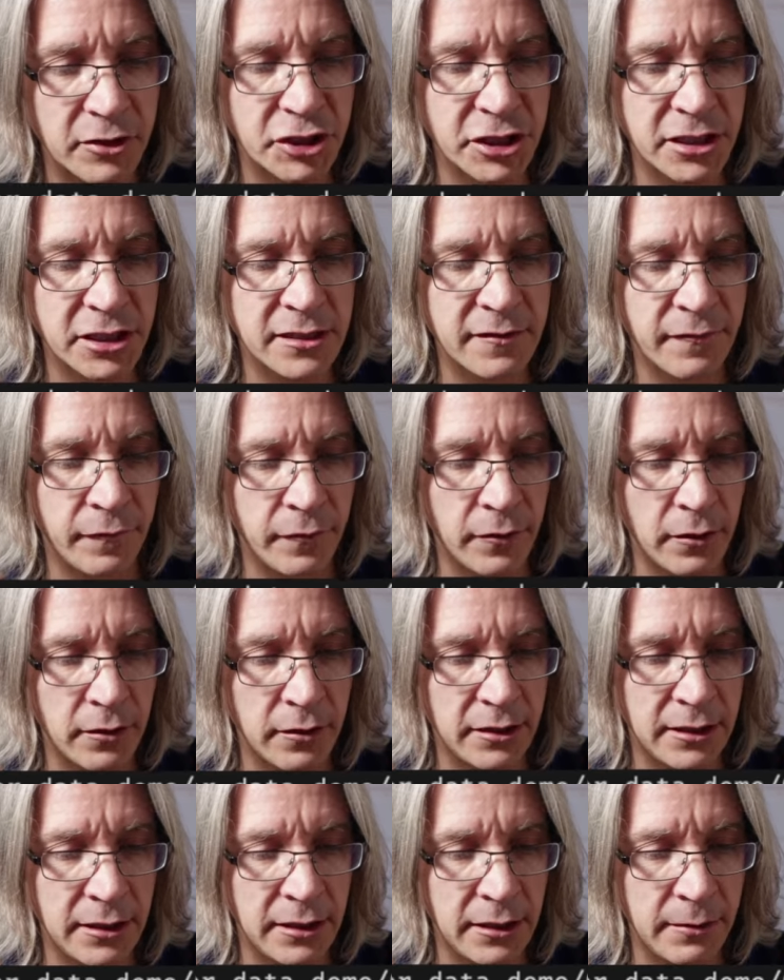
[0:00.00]
just for
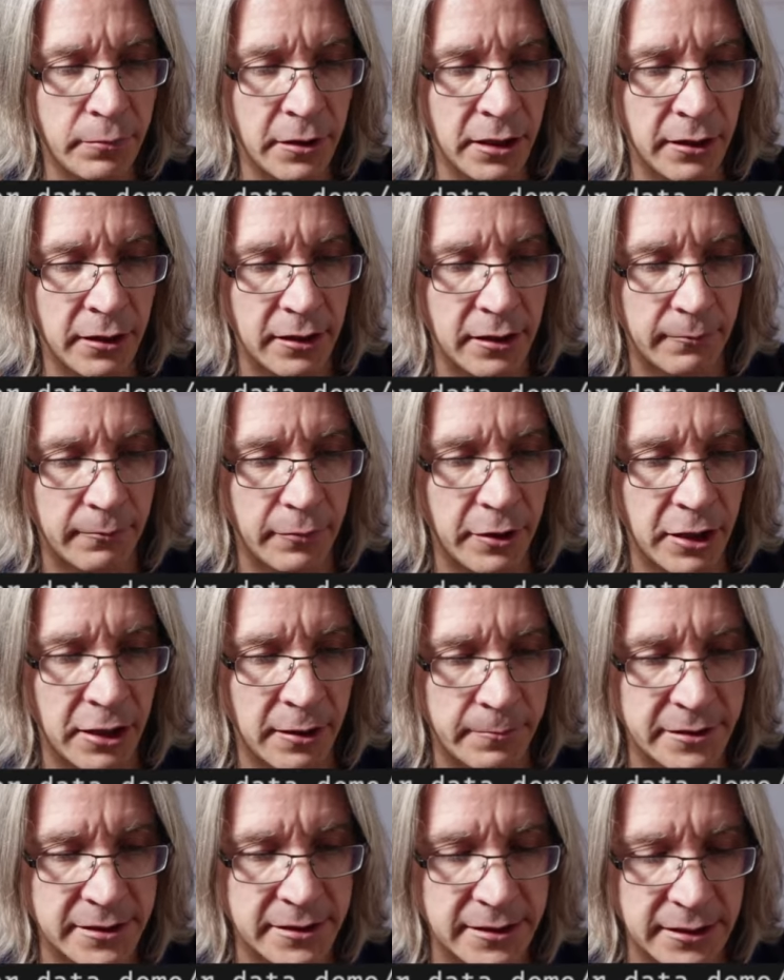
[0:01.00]
debugging
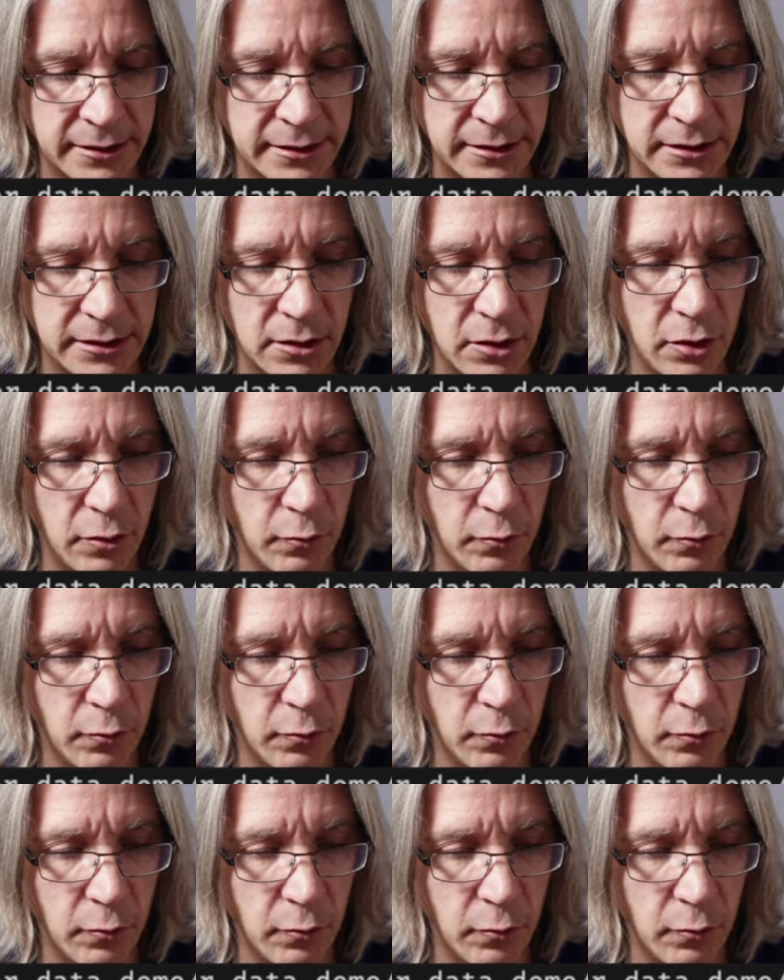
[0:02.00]
purposes,